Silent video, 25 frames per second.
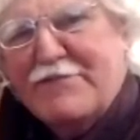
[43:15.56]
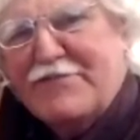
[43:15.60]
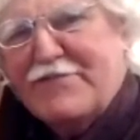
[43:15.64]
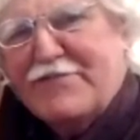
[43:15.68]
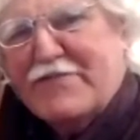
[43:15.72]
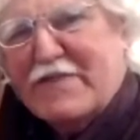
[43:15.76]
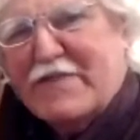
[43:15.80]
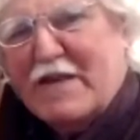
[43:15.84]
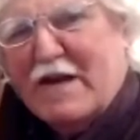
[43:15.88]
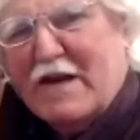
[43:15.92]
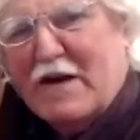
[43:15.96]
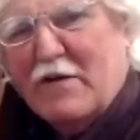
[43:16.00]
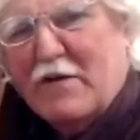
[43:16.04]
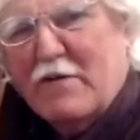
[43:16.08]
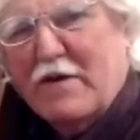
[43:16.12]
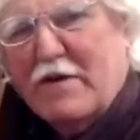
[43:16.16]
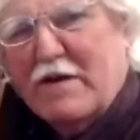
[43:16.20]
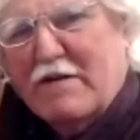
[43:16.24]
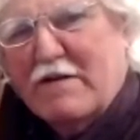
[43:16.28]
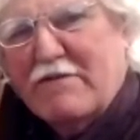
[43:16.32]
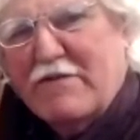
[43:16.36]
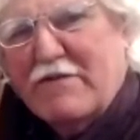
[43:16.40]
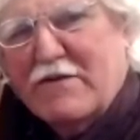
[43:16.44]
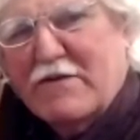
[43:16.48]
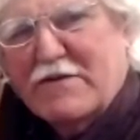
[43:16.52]
I'll wait a
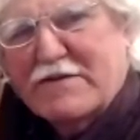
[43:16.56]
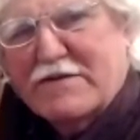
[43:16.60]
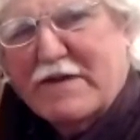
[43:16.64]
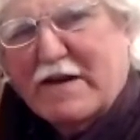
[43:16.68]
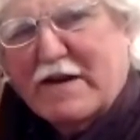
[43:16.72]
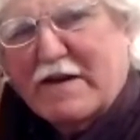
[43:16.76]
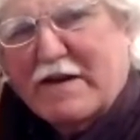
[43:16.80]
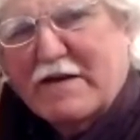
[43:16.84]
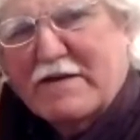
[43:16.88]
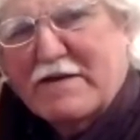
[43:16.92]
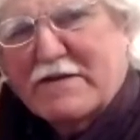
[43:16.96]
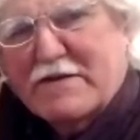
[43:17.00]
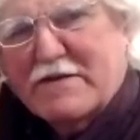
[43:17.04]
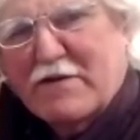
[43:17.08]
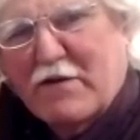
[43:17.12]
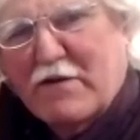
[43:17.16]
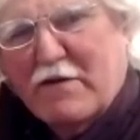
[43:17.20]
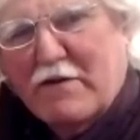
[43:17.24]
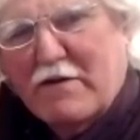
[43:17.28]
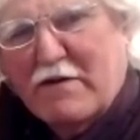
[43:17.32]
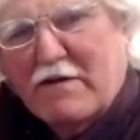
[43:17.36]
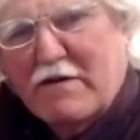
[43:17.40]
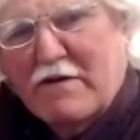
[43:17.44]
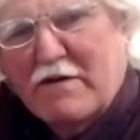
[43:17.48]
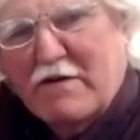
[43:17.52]
few seconds or
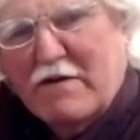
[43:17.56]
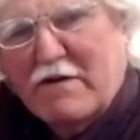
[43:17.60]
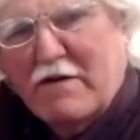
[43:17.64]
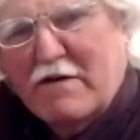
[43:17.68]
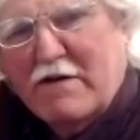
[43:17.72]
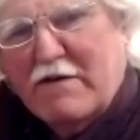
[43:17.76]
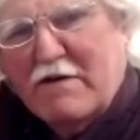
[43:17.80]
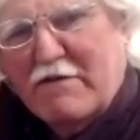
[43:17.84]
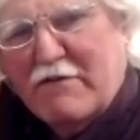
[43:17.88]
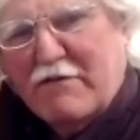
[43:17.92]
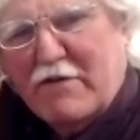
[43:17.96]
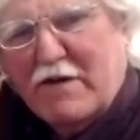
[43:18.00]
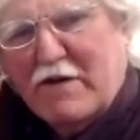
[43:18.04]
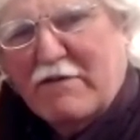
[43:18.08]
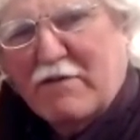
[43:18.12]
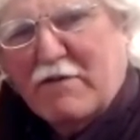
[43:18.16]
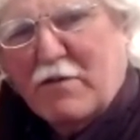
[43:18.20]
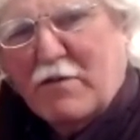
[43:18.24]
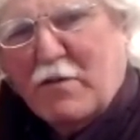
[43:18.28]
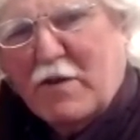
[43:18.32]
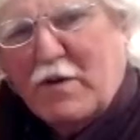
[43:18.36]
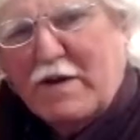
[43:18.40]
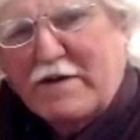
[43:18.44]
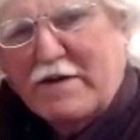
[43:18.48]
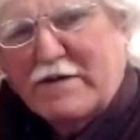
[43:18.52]
forever
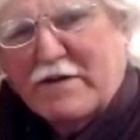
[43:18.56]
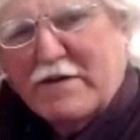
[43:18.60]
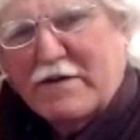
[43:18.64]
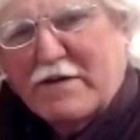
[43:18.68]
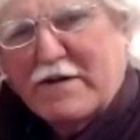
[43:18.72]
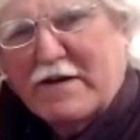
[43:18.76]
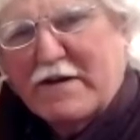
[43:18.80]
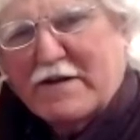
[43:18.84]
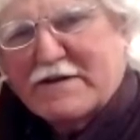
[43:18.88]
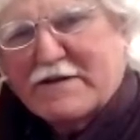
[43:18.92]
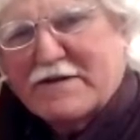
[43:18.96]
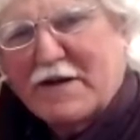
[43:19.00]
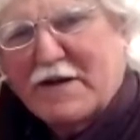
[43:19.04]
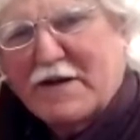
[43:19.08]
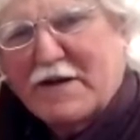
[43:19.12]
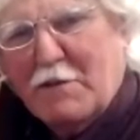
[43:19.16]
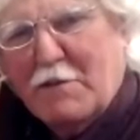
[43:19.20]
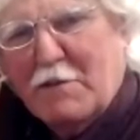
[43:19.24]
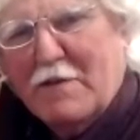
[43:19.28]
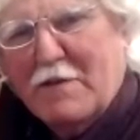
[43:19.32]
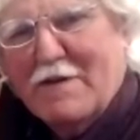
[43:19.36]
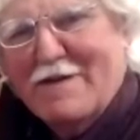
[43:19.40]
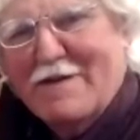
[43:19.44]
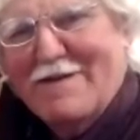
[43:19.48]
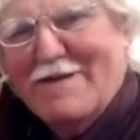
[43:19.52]
wait till the next time
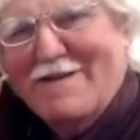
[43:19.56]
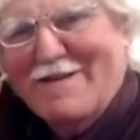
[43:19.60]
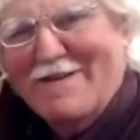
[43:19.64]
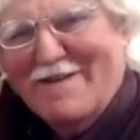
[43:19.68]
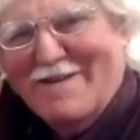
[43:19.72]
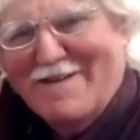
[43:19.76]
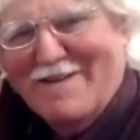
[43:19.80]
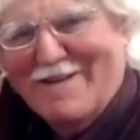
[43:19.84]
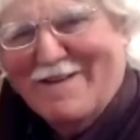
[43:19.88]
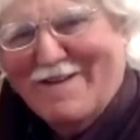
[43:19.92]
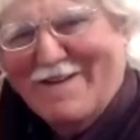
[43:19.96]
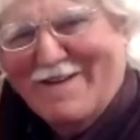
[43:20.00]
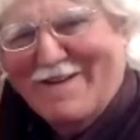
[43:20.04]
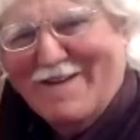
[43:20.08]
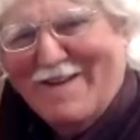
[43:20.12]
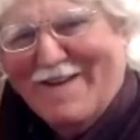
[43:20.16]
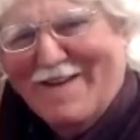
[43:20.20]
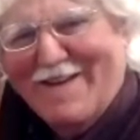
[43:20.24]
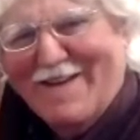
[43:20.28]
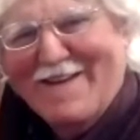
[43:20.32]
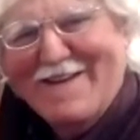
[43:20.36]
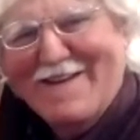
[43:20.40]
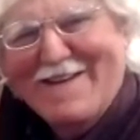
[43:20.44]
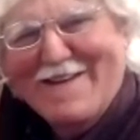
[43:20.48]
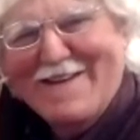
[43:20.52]

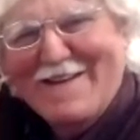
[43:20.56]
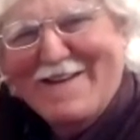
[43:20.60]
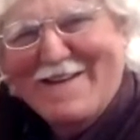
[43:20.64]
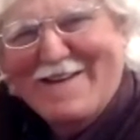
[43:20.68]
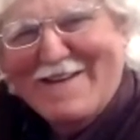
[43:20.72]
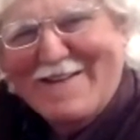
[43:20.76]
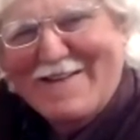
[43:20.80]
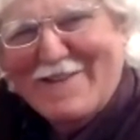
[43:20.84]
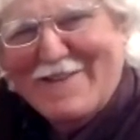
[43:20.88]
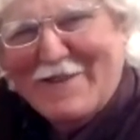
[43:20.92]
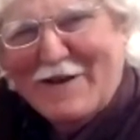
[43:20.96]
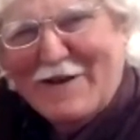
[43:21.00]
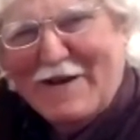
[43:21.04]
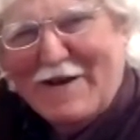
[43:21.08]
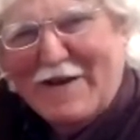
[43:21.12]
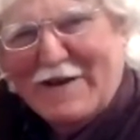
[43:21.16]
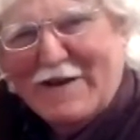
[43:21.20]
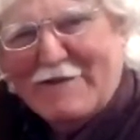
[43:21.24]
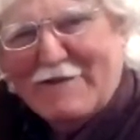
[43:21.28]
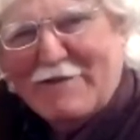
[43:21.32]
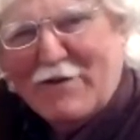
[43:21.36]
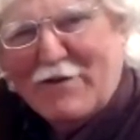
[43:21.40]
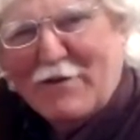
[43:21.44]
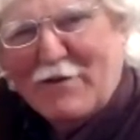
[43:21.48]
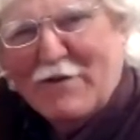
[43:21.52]
that I ask
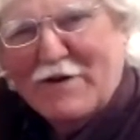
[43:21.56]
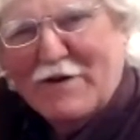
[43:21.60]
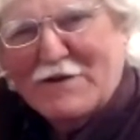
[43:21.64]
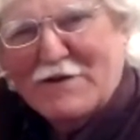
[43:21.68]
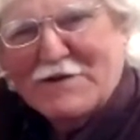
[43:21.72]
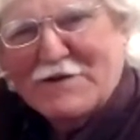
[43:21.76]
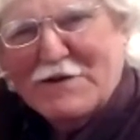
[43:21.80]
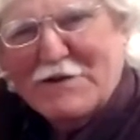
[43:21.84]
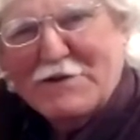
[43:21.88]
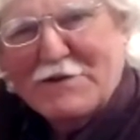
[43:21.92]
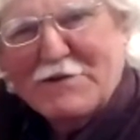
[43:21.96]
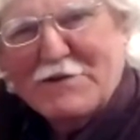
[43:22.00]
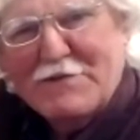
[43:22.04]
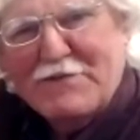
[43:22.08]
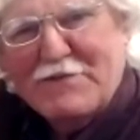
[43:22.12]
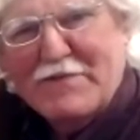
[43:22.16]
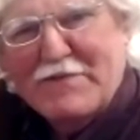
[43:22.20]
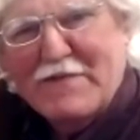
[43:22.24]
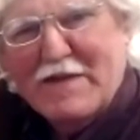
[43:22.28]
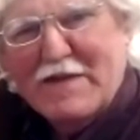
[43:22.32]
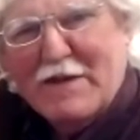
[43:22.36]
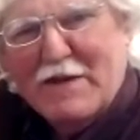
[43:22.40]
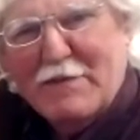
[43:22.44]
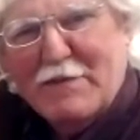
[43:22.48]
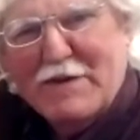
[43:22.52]
for questions.
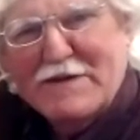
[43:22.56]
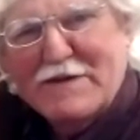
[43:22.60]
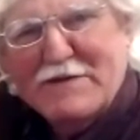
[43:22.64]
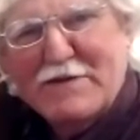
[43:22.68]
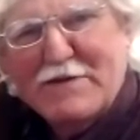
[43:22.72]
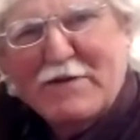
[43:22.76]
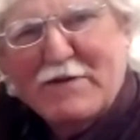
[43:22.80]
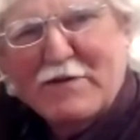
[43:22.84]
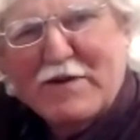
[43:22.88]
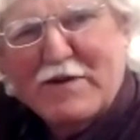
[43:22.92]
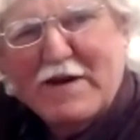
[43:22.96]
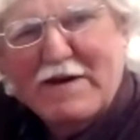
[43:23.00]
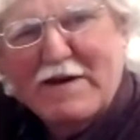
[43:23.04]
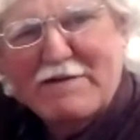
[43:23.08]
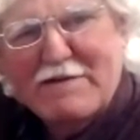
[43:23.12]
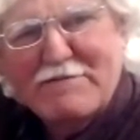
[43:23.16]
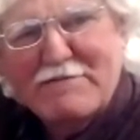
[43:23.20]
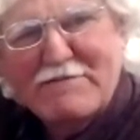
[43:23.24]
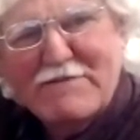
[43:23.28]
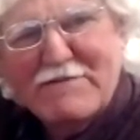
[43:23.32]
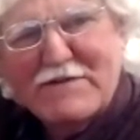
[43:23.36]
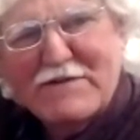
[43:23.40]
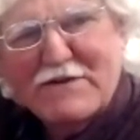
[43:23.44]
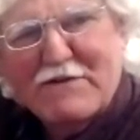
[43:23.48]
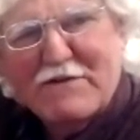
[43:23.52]
Everybody's doing okay
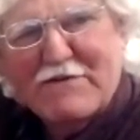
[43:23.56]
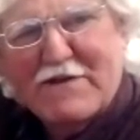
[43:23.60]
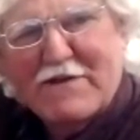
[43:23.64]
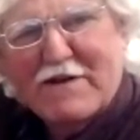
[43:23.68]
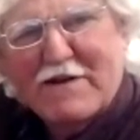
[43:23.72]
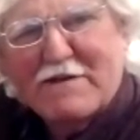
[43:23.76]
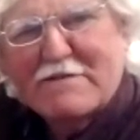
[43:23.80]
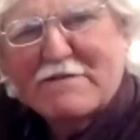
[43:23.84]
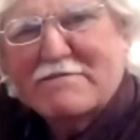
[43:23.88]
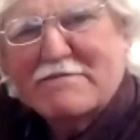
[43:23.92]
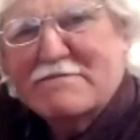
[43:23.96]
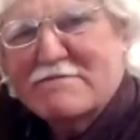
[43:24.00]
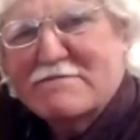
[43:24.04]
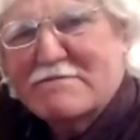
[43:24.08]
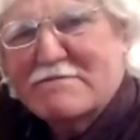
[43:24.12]
so far?